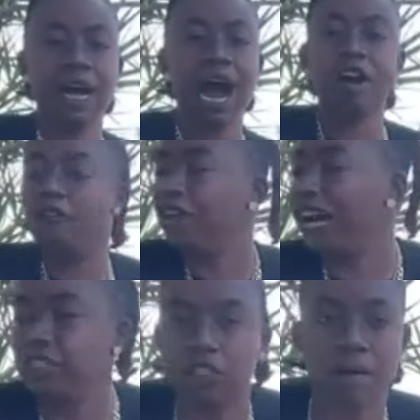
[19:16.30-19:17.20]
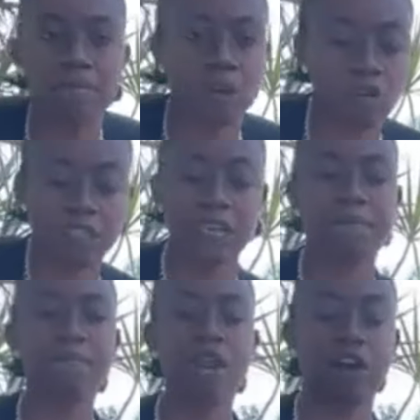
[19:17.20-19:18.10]
I'm going to find some music,
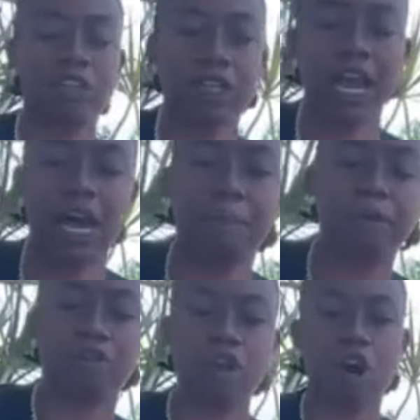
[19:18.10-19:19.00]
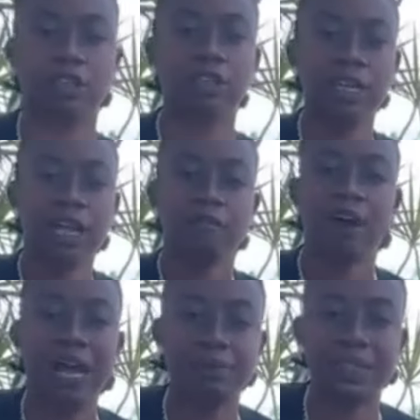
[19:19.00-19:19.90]
blood clot put out. Vybz